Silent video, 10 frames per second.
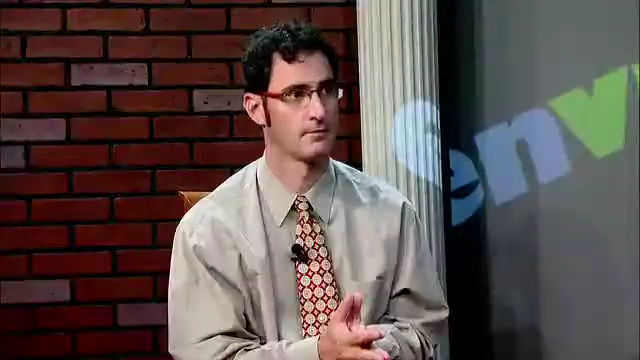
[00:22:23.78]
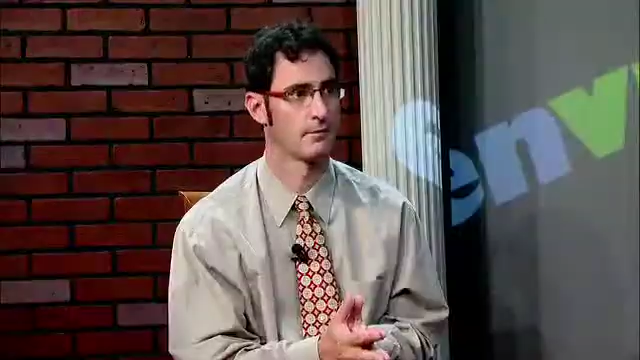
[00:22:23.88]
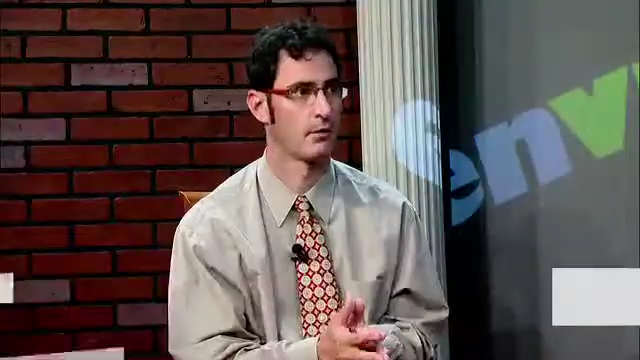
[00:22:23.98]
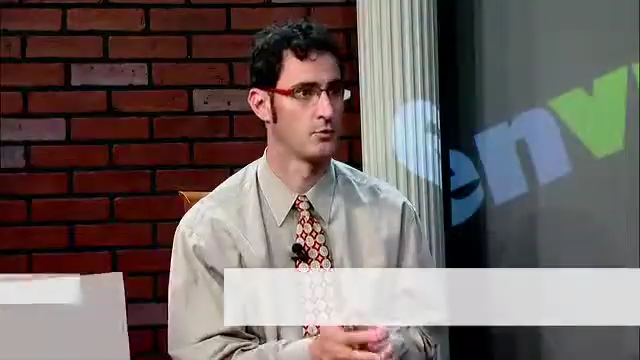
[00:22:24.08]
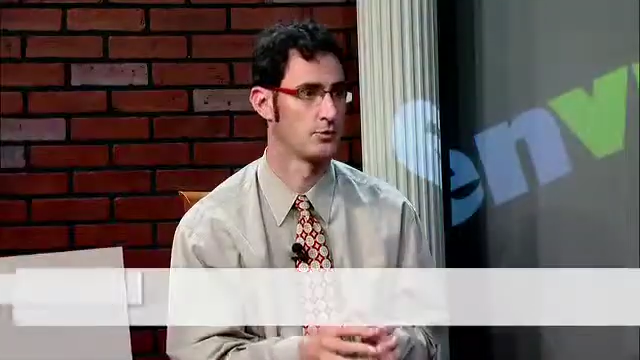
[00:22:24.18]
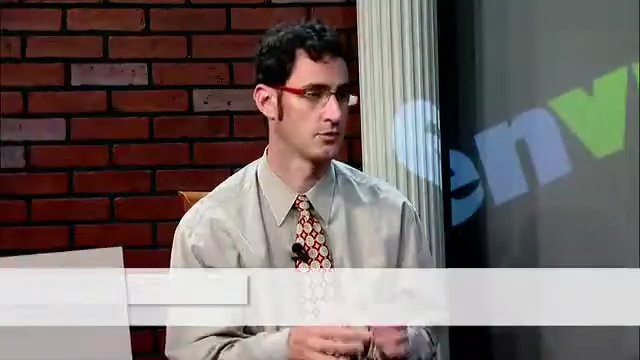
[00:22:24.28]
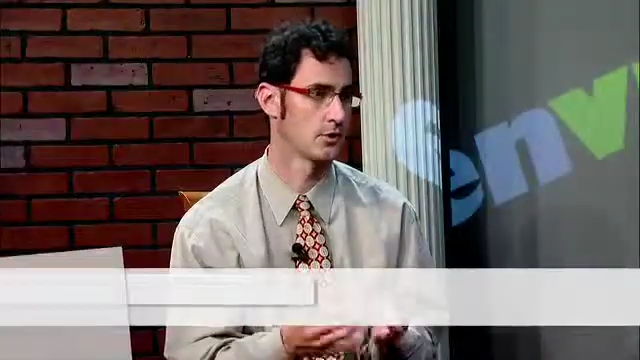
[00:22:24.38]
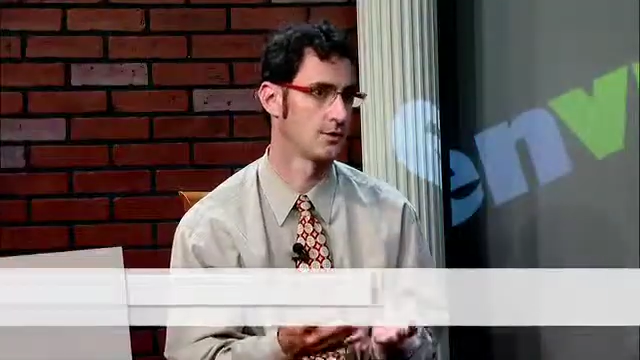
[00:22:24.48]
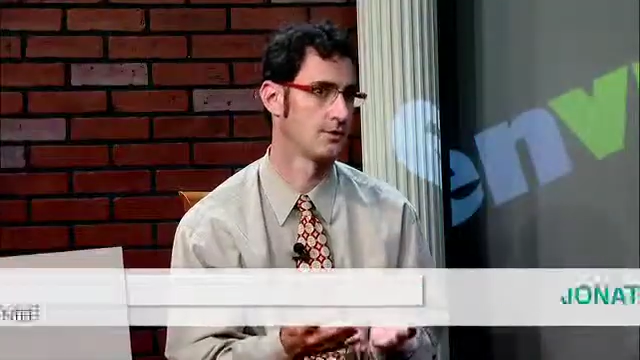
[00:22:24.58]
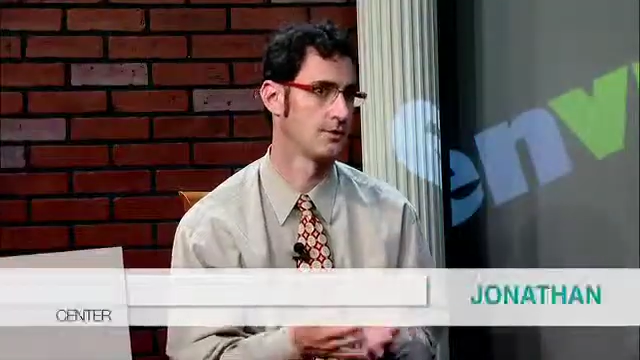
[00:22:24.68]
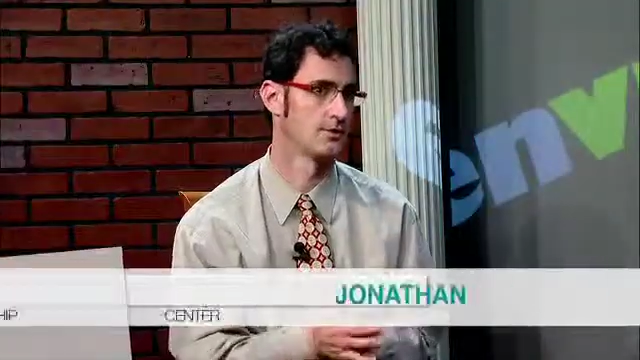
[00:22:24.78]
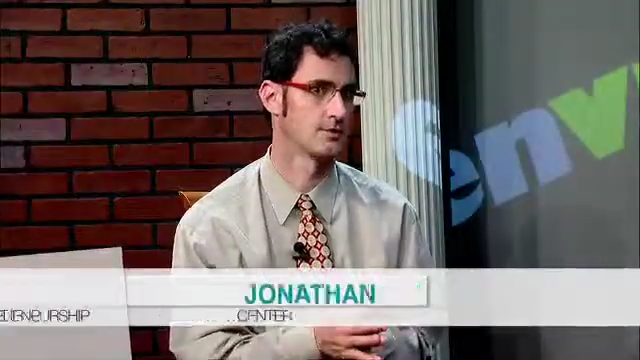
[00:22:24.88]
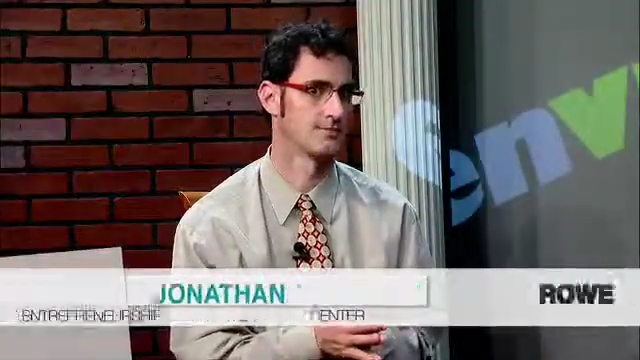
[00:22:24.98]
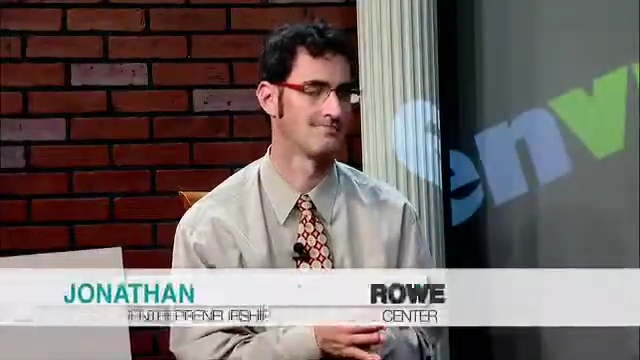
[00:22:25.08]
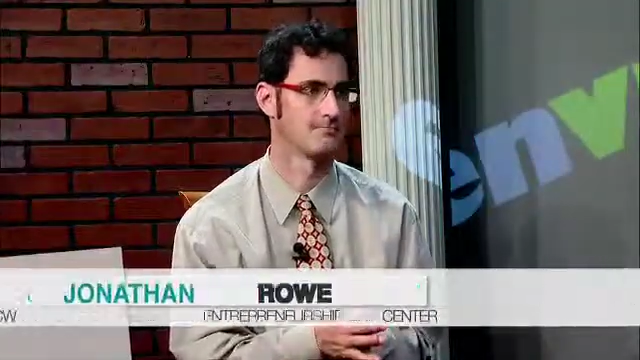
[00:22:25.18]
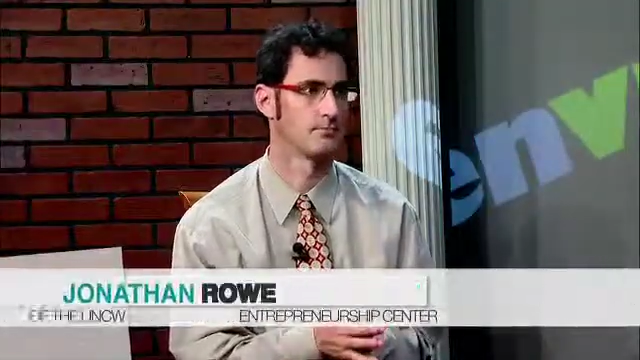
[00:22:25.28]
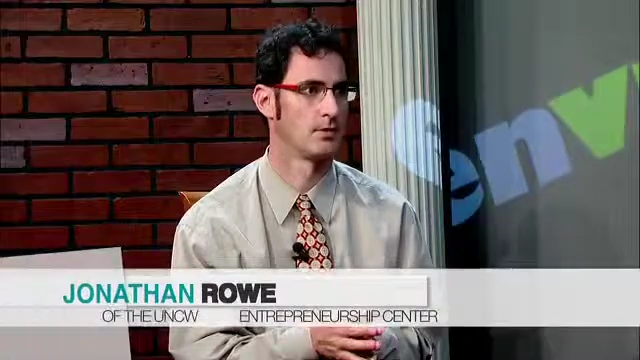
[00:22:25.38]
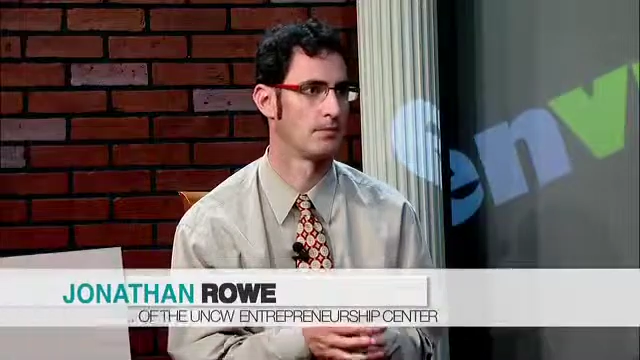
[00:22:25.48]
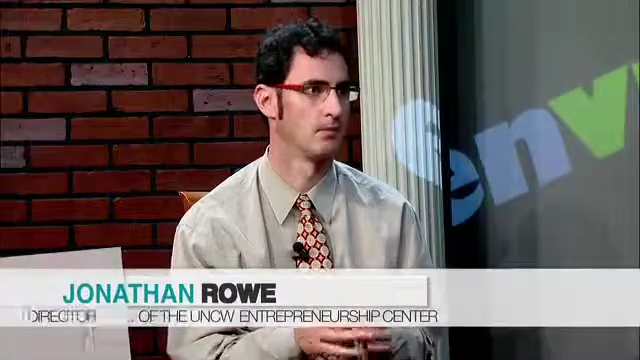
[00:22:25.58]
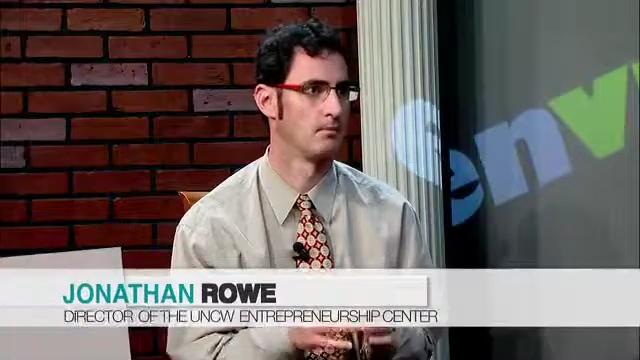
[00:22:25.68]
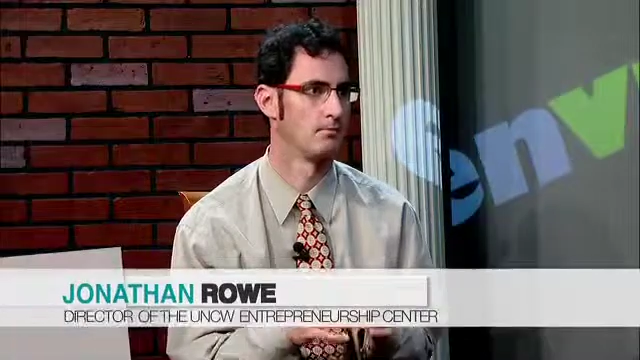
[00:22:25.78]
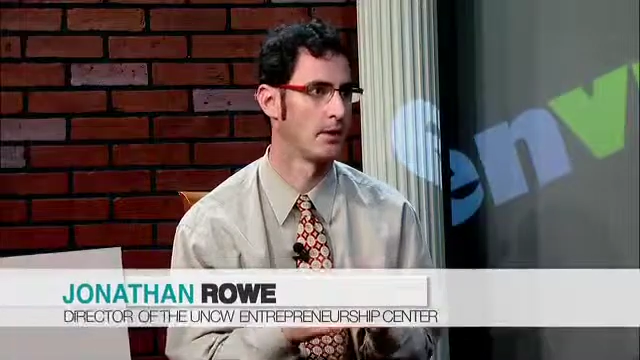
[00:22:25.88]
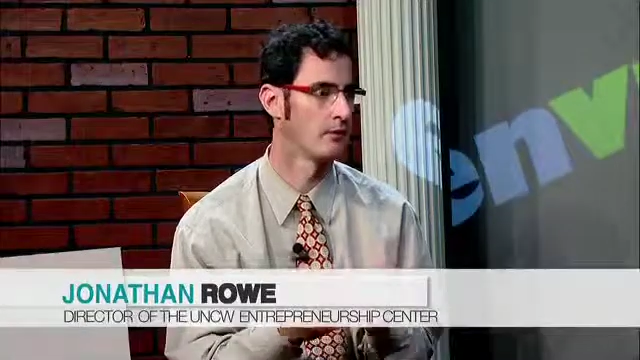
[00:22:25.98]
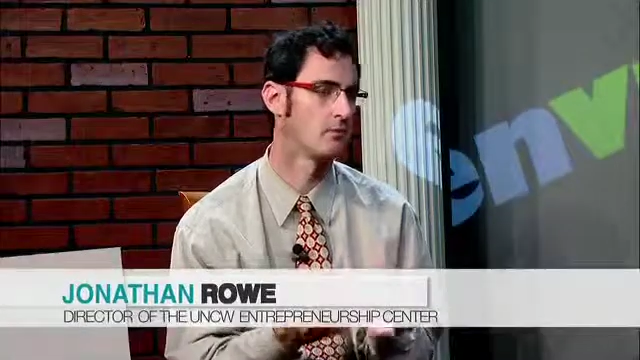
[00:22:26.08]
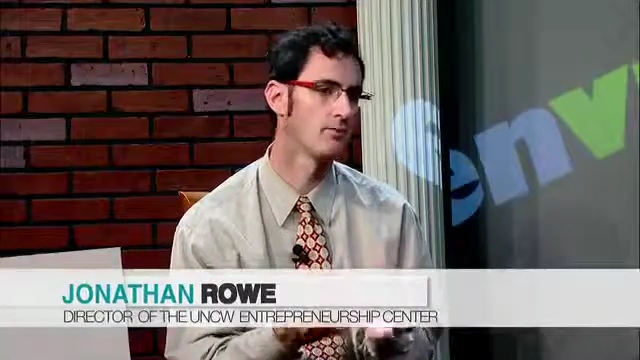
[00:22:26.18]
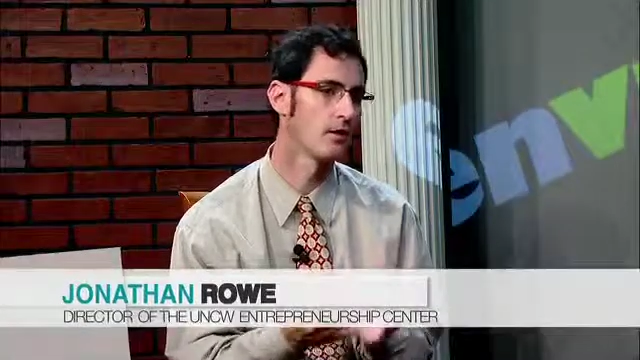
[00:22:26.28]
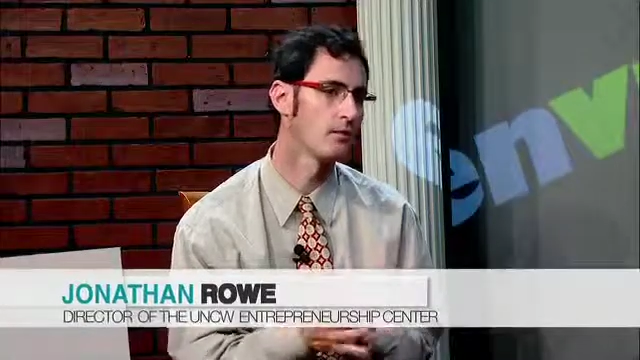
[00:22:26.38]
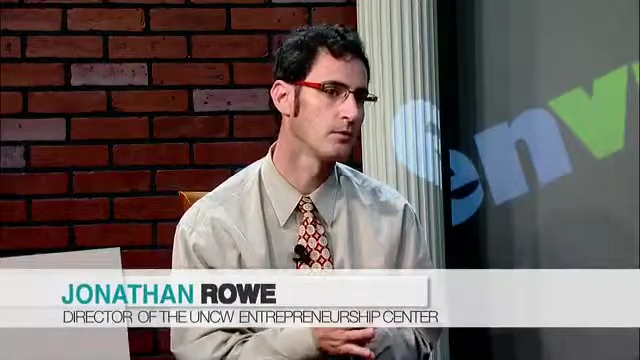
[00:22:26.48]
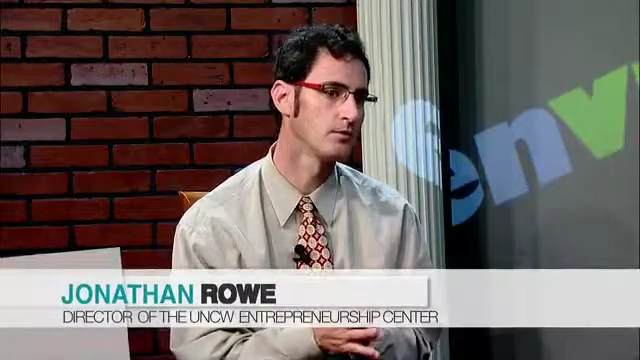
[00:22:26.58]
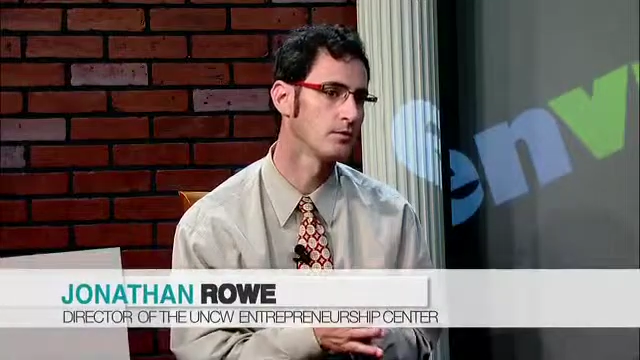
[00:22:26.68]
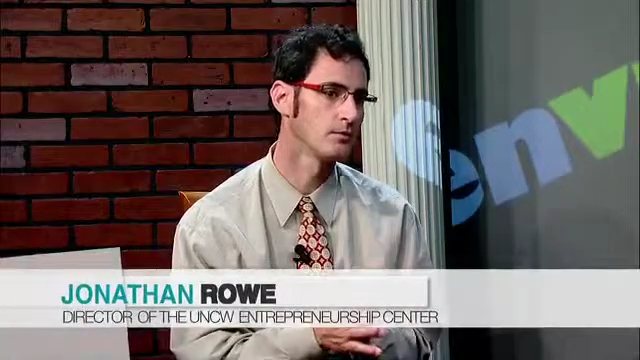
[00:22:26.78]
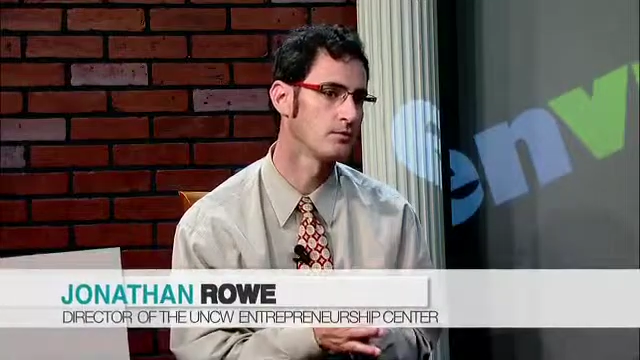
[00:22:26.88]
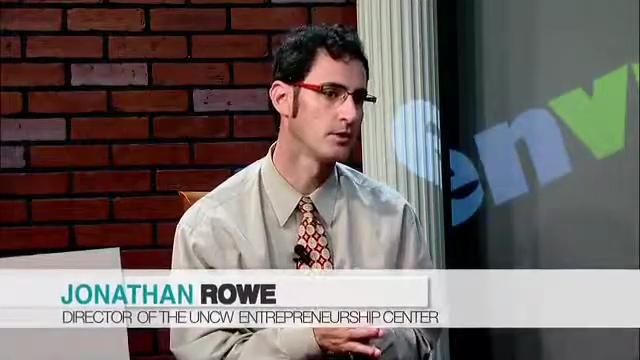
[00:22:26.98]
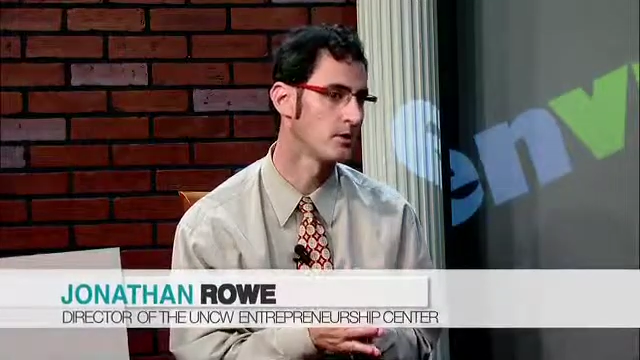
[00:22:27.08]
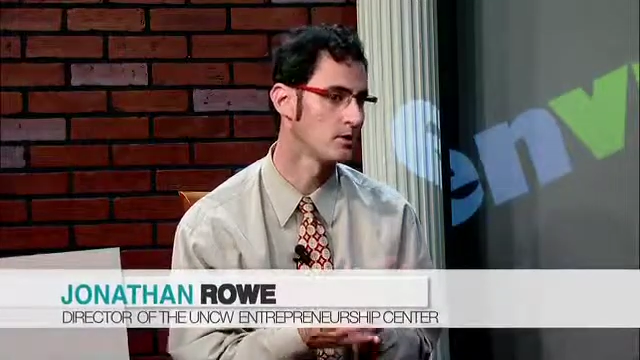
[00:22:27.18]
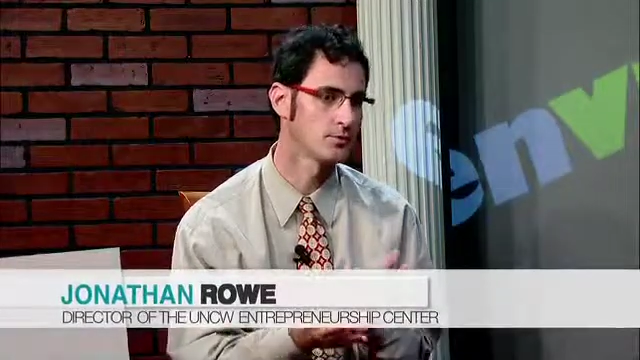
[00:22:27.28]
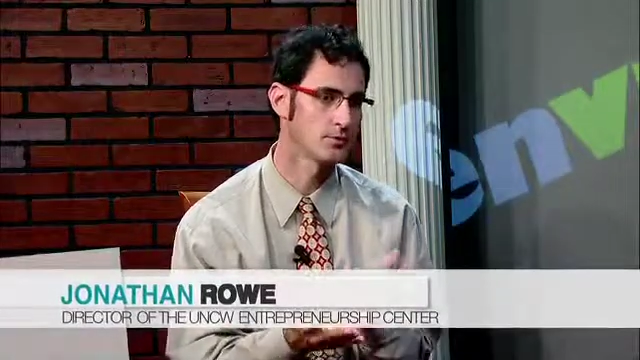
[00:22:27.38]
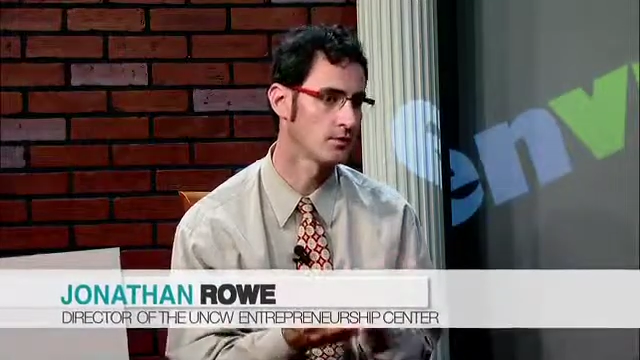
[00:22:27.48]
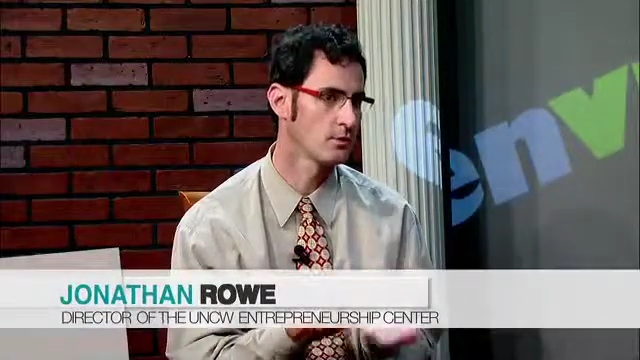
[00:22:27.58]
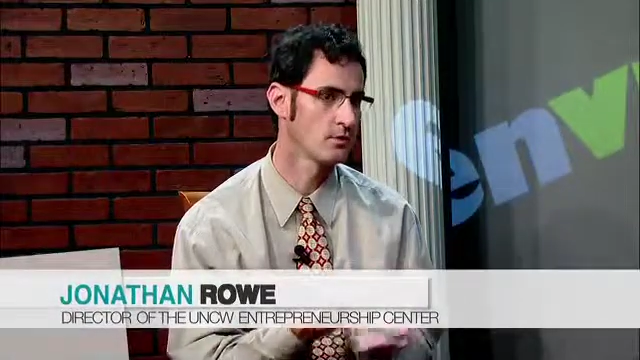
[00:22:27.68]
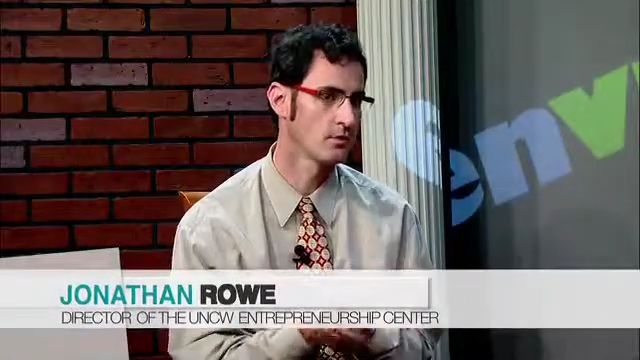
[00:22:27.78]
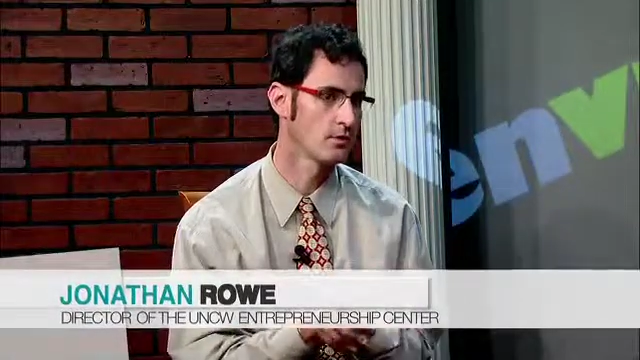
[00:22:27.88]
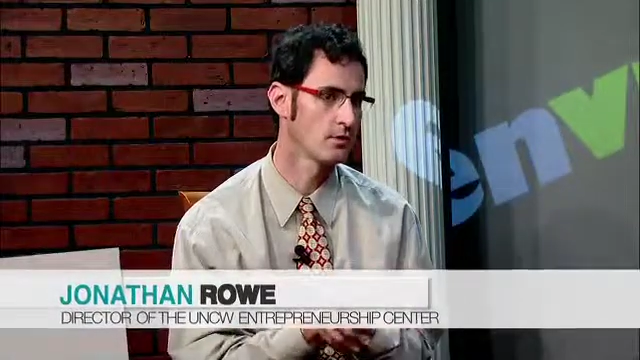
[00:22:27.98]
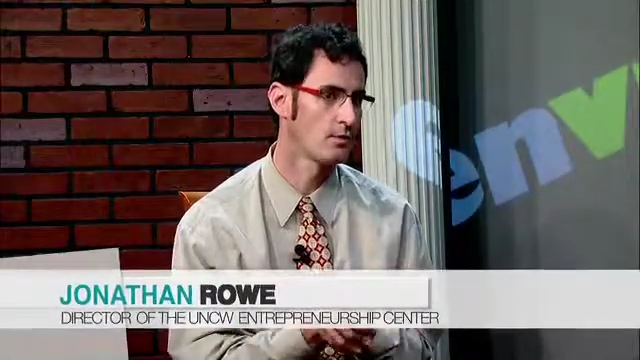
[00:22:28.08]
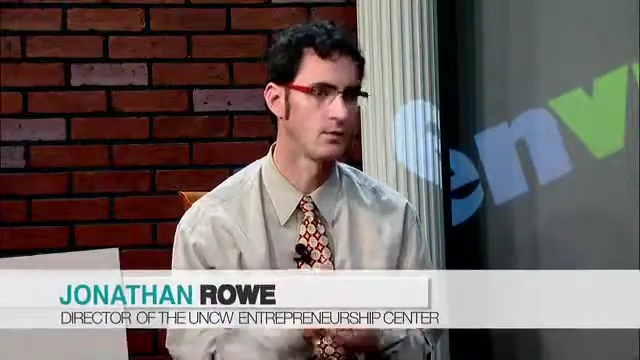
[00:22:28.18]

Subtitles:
thought, would you say it's maybe a better environment to be an entrepreneur here?